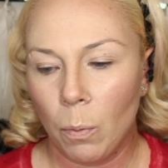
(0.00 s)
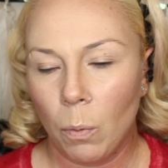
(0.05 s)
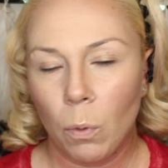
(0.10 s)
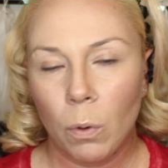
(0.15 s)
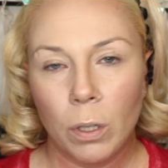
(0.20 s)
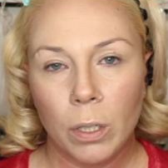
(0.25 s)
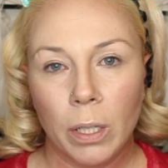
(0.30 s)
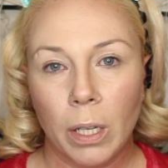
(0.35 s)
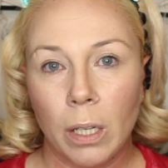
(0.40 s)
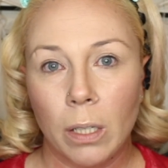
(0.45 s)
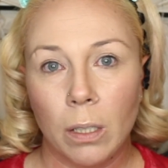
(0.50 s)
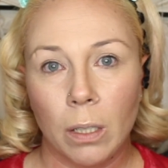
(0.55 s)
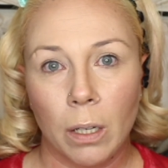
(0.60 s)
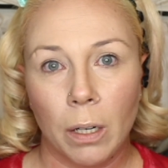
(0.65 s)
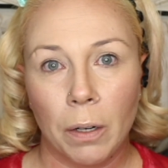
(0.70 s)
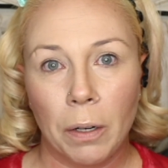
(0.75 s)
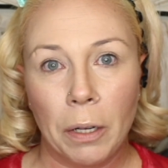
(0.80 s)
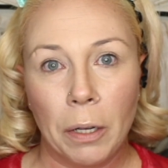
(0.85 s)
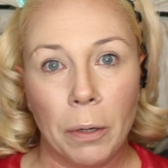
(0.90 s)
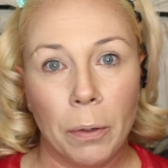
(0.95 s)
Worst case
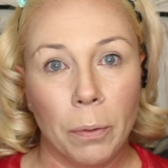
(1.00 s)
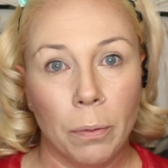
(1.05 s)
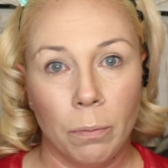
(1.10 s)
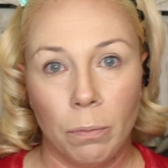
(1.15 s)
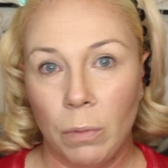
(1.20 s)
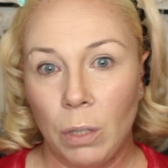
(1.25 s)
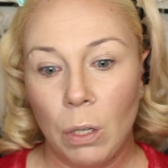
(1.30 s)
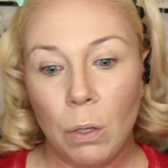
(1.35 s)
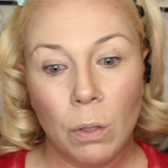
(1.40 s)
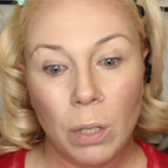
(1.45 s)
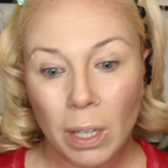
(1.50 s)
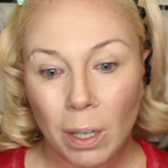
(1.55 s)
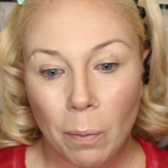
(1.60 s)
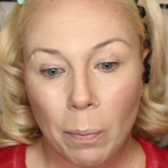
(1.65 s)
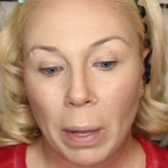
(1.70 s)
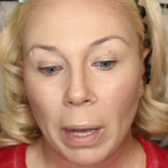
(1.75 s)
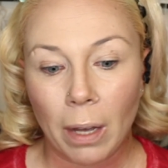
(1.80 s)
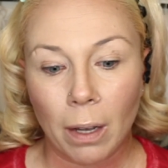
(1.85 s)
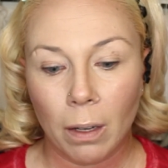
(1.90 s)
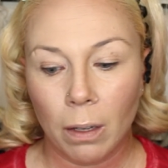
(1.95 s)
scenario, you take it
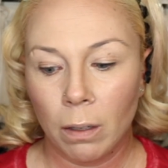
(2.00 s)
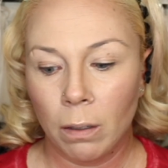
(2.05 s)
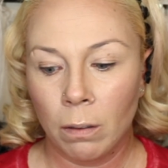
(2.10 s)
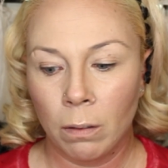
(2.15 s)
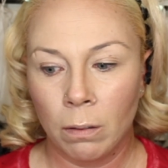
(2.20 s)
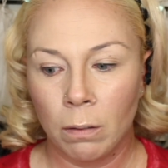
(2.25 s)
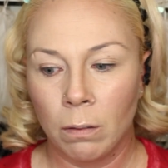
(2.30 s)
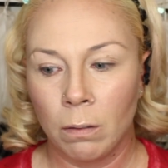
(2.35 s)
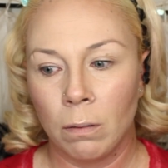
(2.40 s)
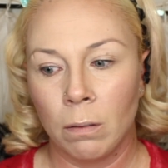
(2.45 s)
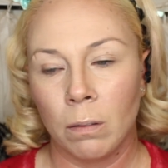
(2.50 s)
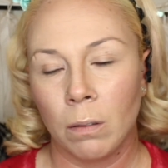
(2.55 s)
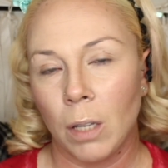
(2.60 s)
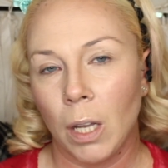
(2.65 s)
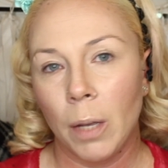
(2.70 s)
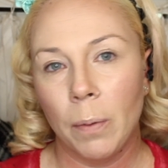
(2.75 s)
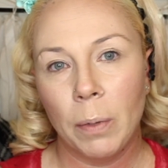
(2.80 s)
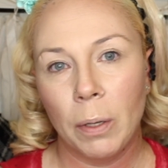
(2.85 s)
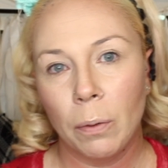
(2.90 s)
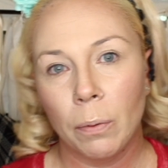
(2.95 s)
back.
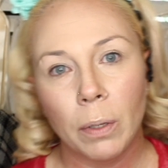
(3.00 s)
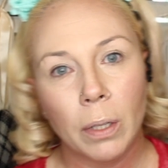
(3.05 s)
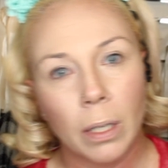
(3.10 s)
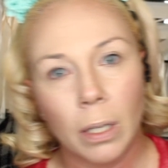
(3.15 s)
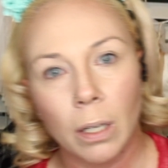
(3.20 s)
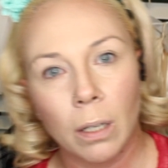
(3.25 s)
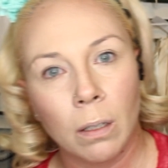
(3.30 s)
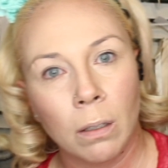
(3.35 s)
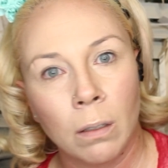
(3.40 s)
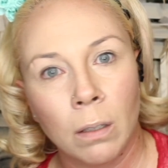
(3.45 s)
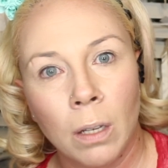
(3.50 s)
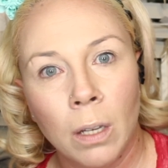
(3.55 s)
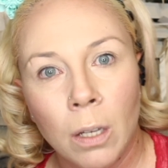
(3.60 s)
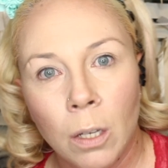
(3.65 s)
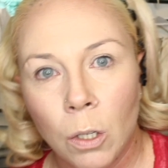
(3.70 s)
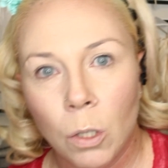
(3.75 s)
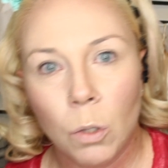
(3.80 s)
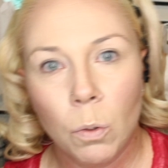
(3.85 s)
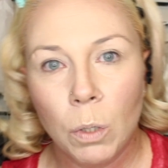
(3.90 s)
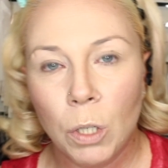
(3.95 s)
I mean, really,
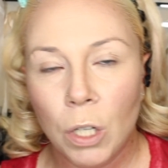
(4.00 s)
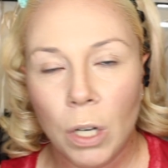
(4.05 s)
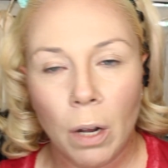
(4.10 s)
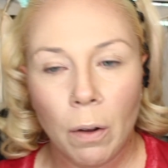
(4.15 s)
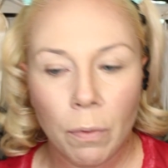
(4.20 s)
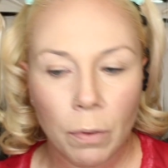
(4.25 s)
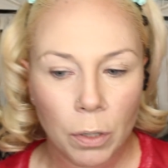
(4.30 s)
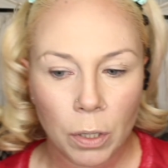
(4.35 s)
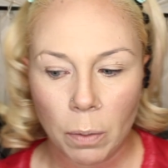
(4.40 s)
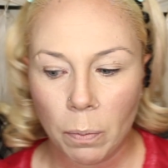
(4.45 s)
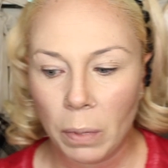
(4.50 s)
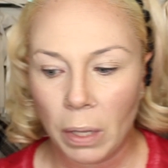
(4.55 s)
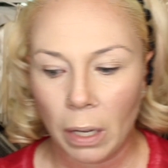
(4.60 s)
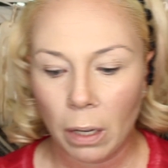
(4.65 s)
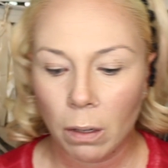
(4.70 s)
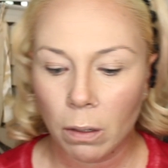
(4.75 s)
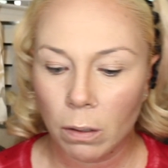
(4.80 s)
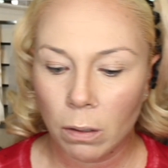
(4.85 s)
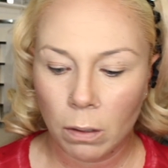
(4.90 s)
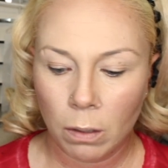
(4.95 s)
switch it out for something
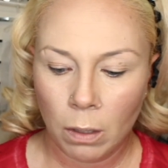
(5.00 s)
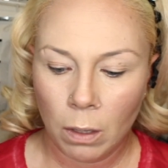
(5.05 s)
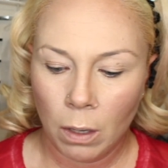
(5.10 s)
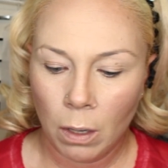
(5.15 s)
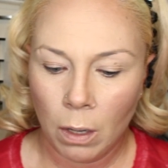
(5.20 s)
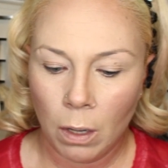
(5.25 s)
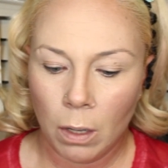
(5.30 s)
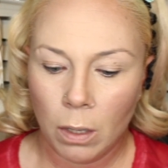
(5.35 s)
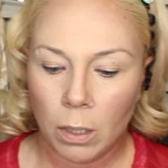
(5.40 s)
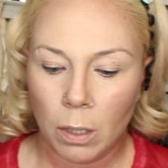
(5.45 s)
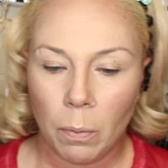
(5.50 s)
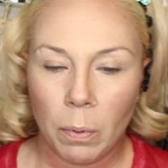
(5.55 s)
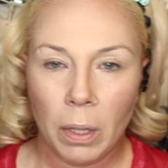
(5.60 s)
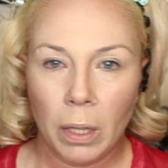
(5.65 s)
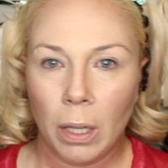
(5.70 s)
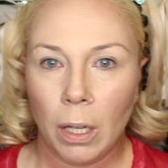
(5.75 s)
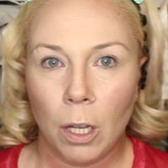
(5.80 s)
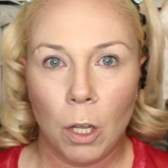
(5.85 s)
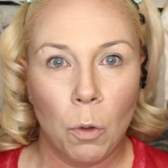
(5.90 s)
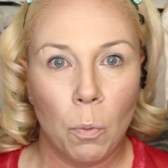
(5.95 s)
else. Something
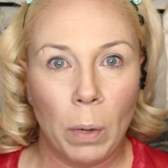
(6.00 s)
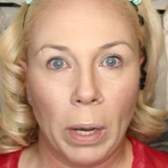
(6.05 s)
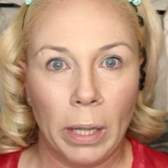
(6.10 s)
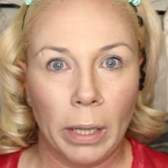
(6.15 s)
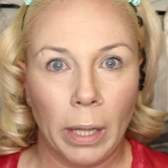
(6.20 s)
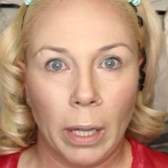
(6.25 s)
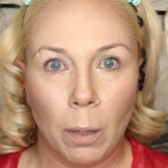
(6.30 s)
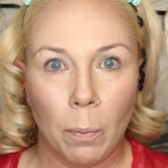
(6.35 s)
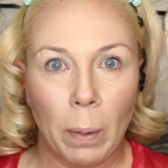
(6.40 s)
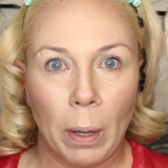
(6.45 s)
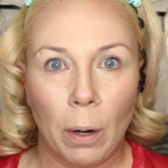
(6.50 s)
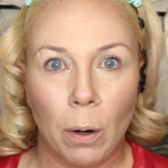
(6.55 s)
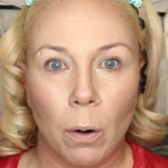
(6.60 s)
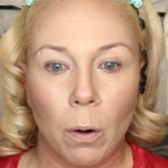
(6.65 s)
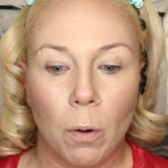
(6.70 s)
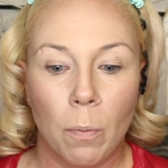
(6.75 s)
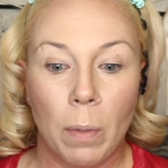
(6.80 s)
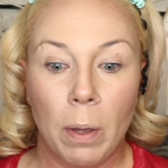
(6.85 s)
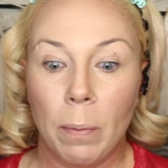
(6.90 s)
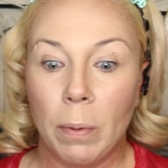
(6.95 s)
that you might like
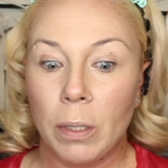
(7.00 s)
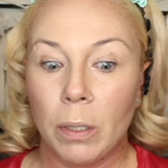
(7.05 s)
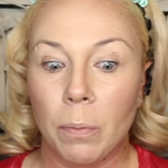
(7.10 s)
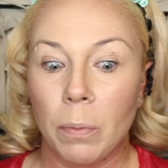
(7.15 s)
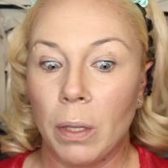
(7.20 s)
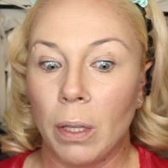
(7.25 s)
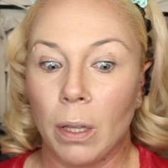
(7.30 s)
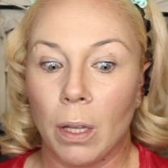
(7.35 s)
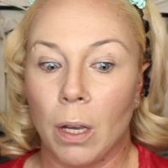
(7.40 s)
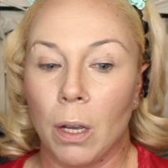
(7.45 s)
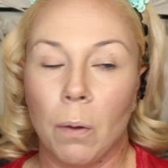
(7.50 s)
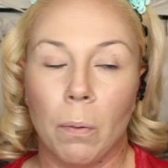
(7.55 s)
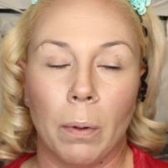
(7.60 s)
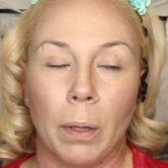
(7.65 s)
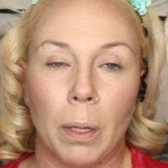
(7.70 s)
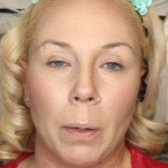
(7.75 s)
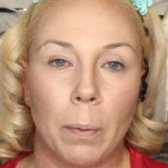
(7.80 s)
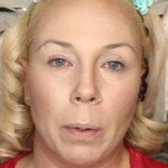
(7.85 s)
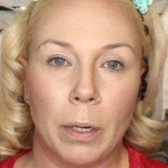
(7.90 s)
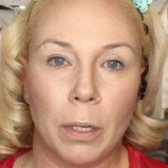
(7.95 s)
better, or maybe something that you
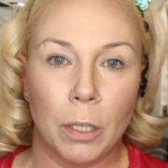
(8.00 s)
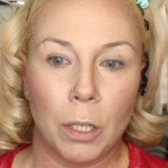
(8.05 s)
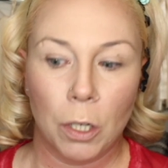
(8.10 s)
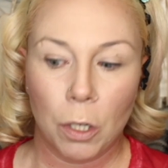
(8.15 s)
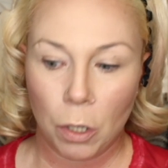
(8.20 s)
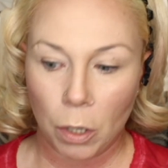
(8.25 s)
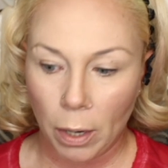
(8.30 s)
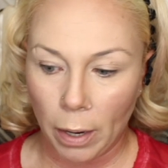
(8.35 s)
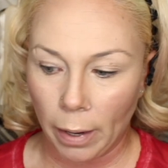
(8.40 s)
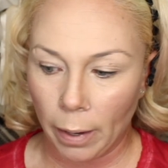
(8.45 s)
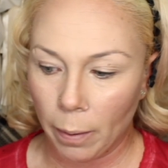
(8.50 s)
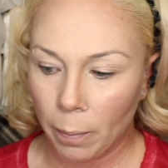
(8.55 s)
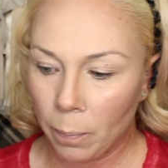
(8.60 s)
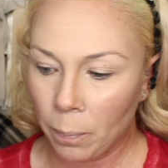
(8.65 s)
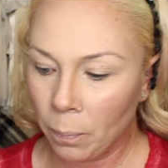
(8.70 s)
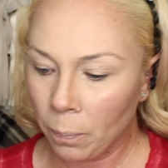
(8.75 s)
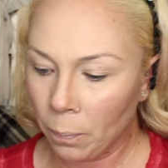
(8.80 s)
really wanted to try.